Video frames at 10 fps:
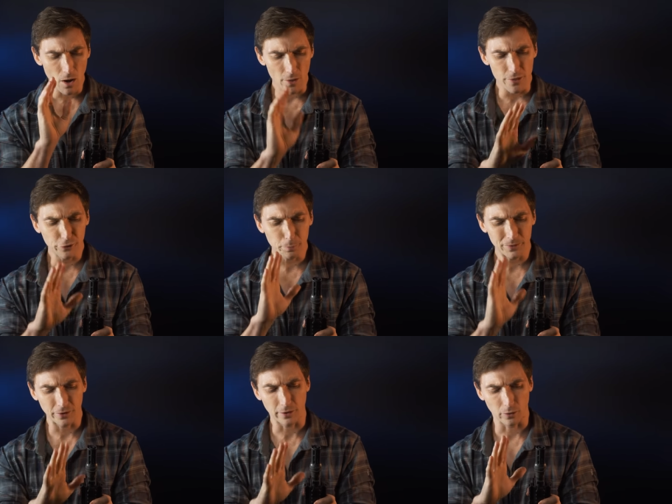on this
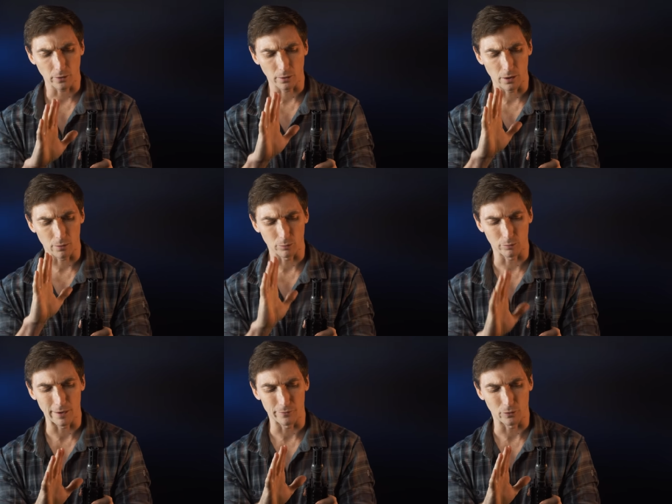particular
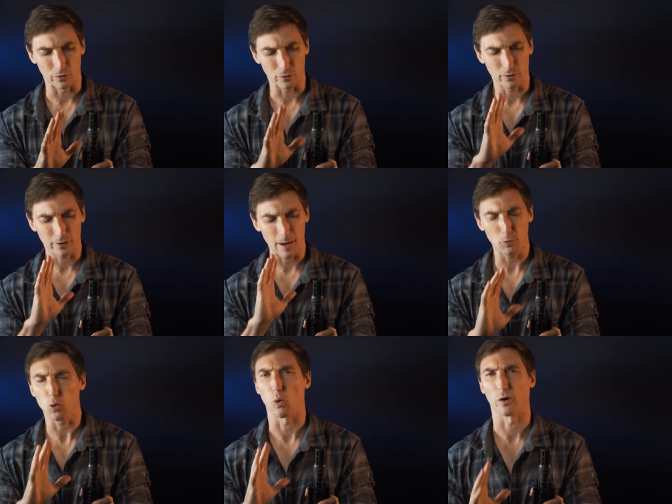rifle, there are a
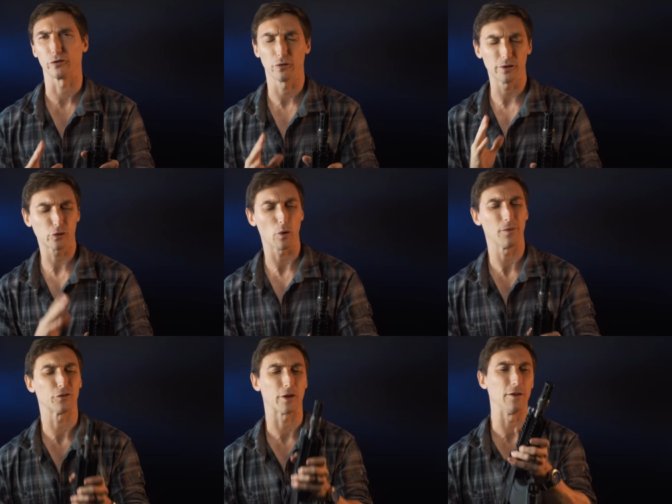couple quirks. So let's go ahead
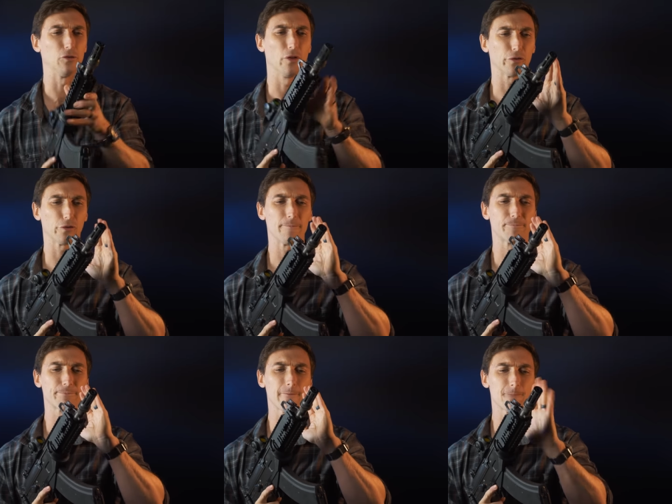and let's get into this.
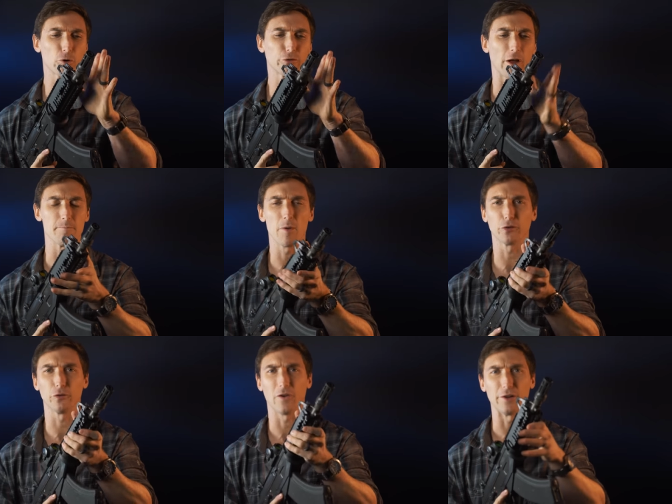First off,
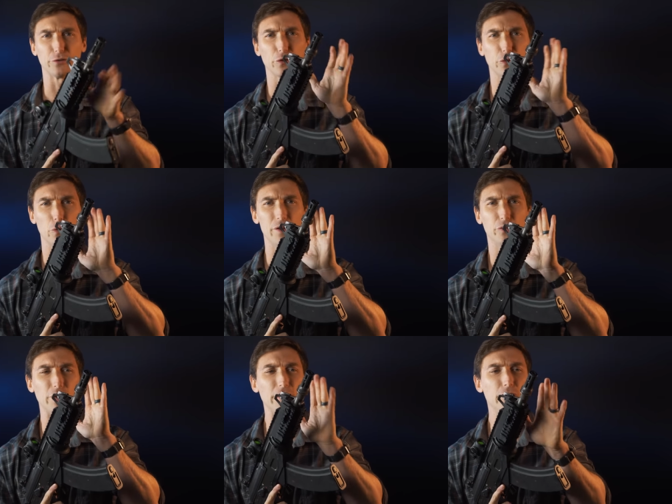muzzle device. So
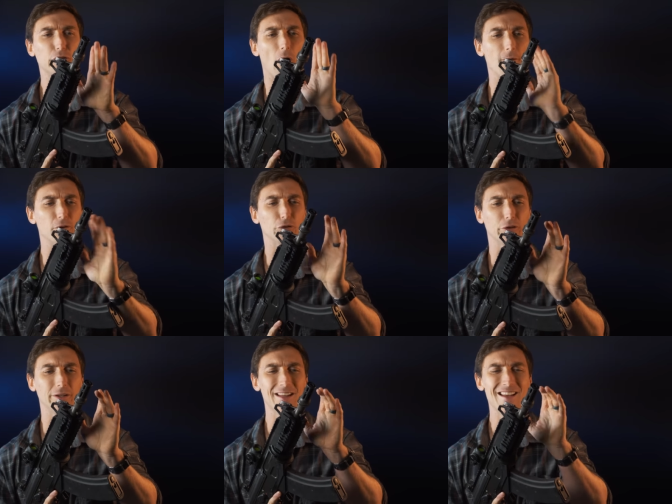this is
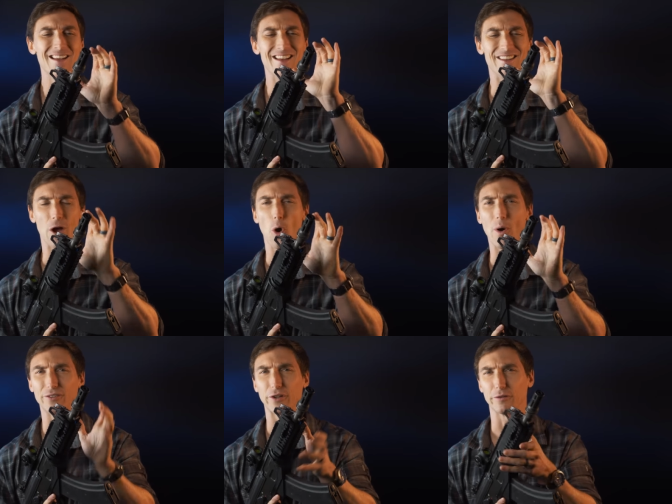obviously an
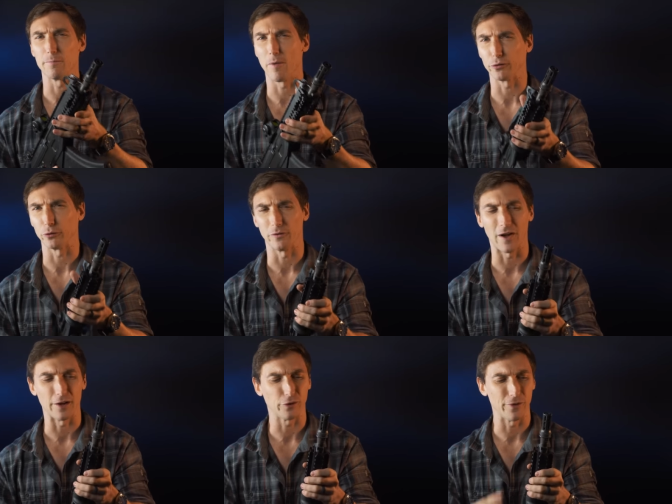OSS muzzle
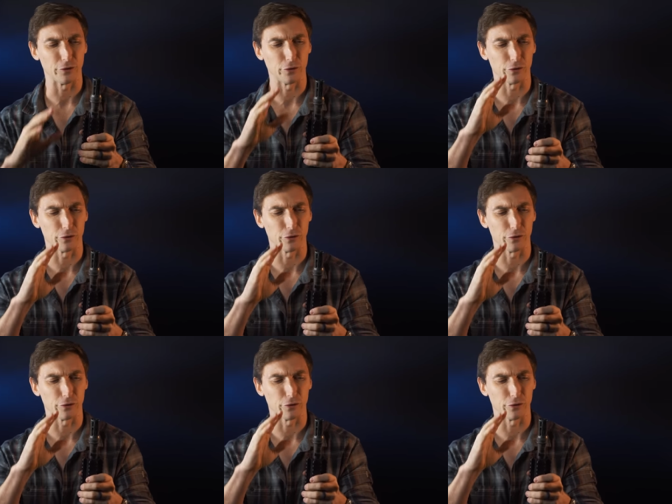device. This